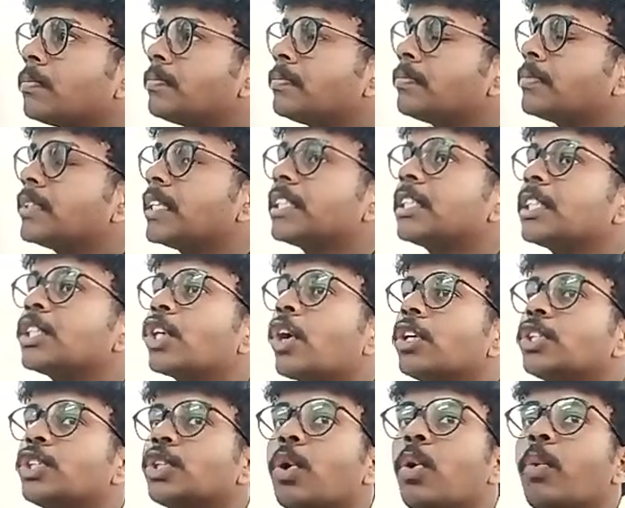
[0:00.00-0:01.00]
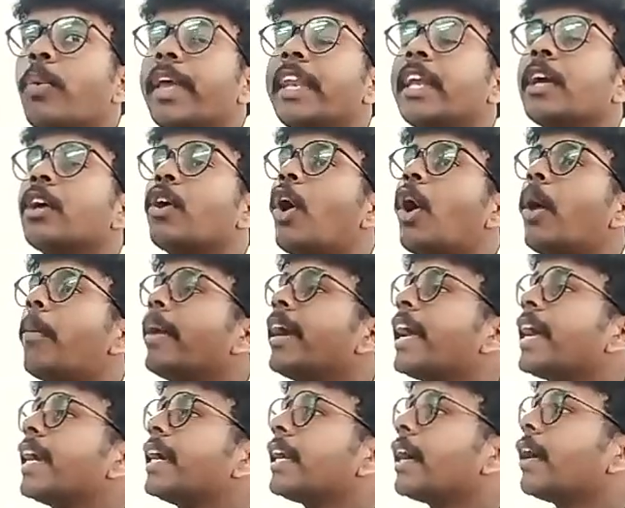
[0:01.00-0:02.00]
This is also a very common
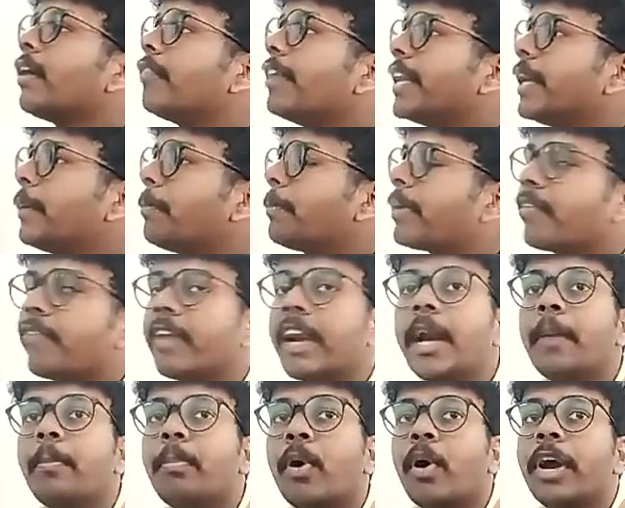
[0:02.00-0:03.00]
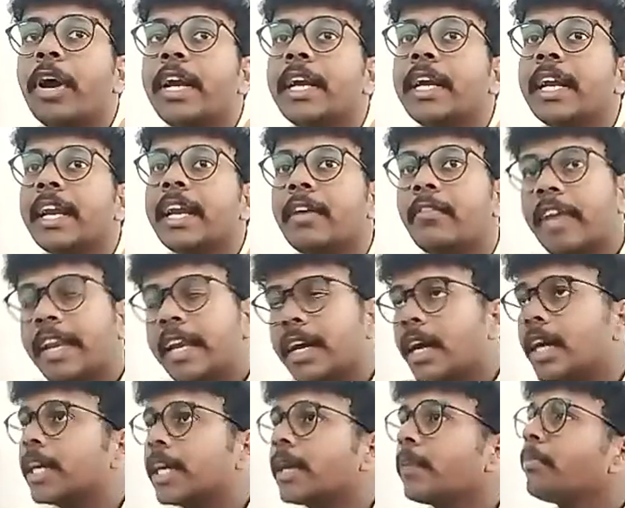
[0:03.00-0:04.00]
and a very prevalent point and a very
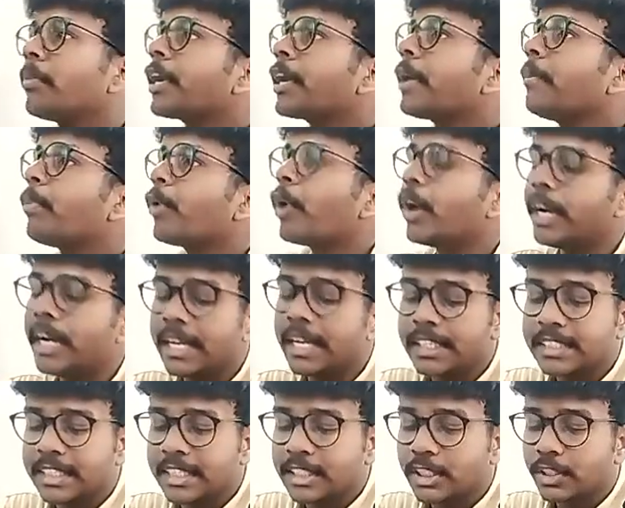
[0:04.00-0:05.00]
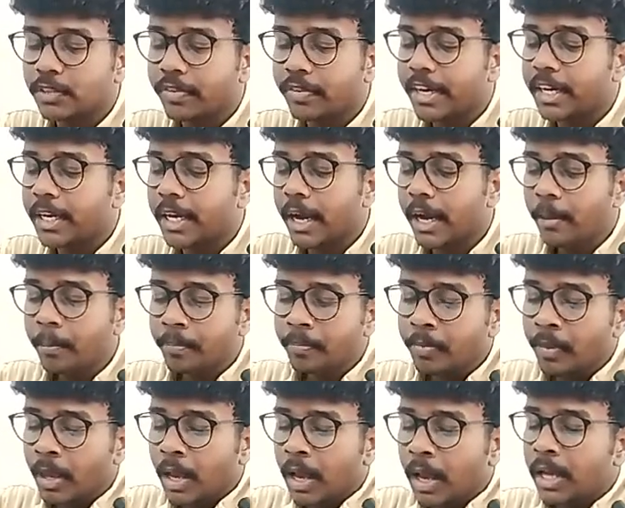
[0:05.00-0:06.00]
contemporary point in the sense of India.
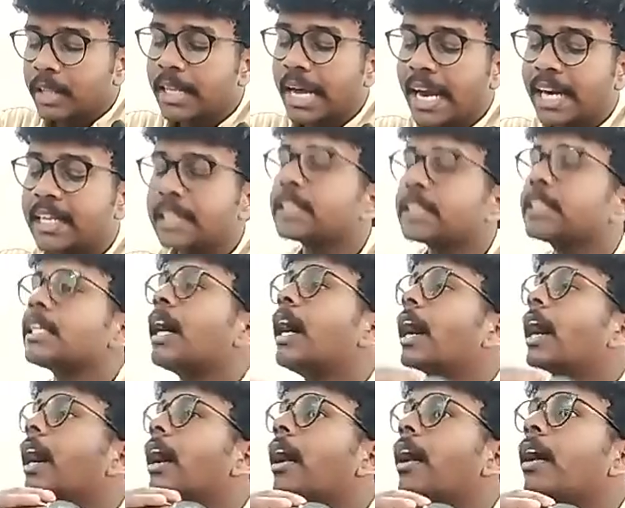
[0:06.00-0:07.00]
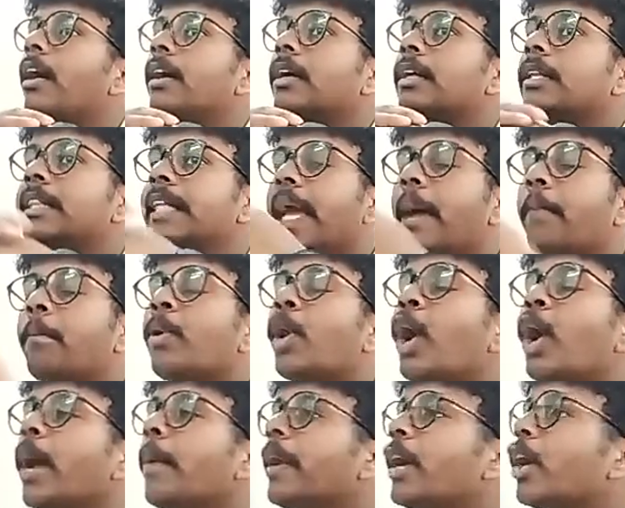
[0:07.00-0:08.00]
That is, the
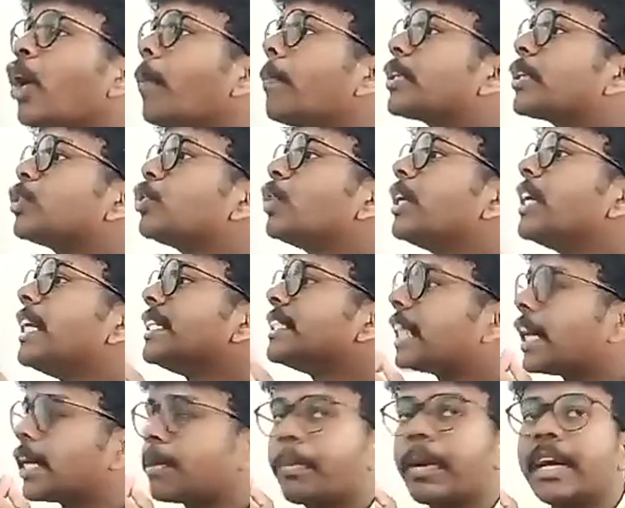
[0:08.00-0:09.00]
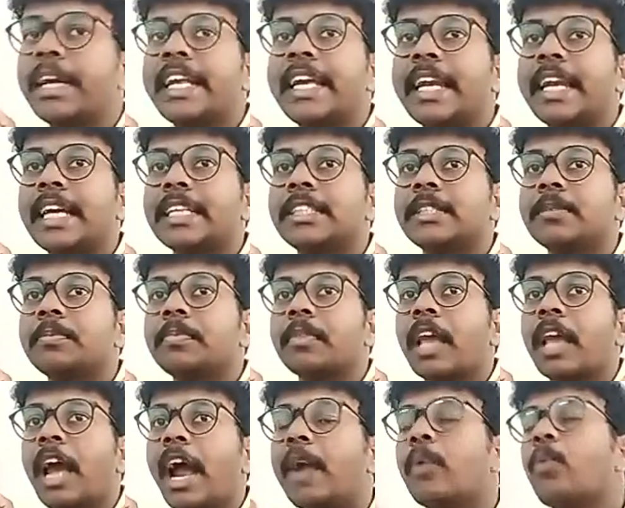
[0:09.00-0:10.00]
employment opportunities are pretty less.
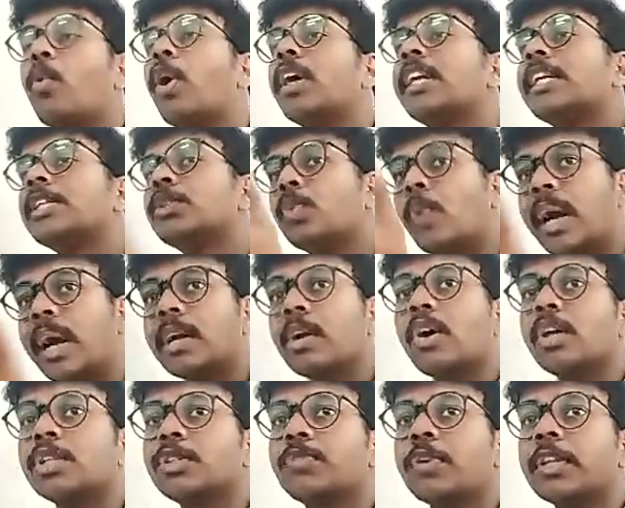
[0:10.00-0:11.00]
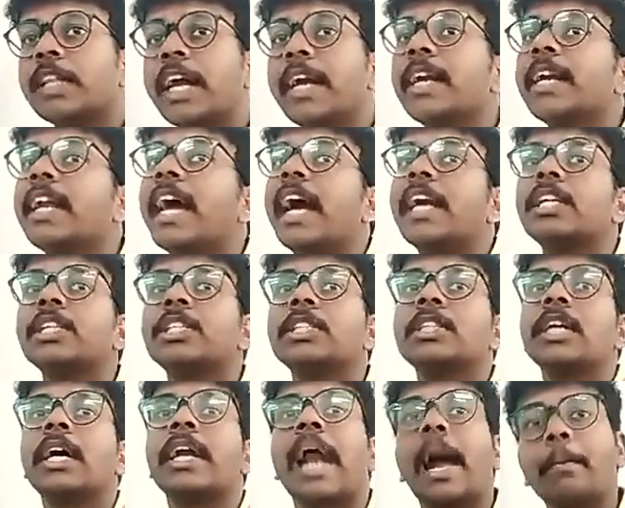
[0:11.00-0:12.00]
And what is one cause for that? That is
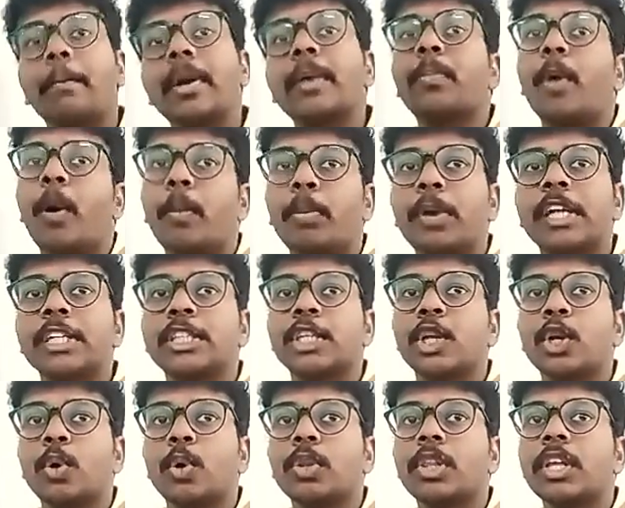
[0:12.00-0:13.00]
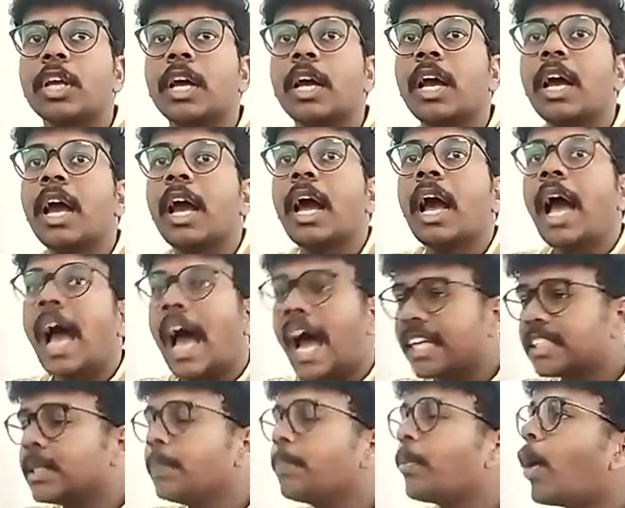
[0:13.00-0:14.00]
rapid population growth. As
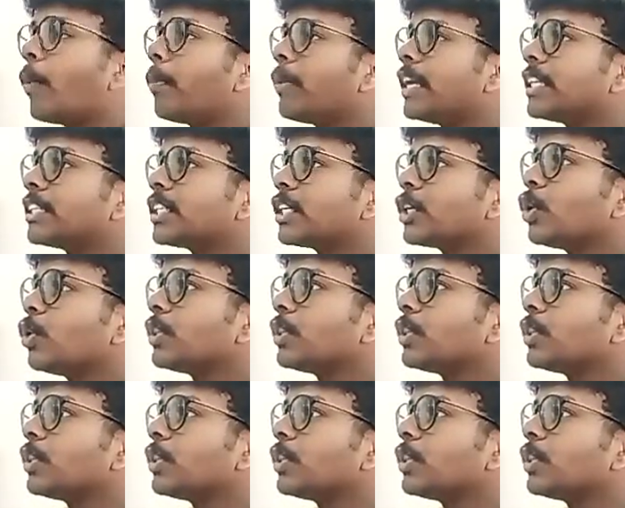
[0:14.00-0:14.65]
the population growth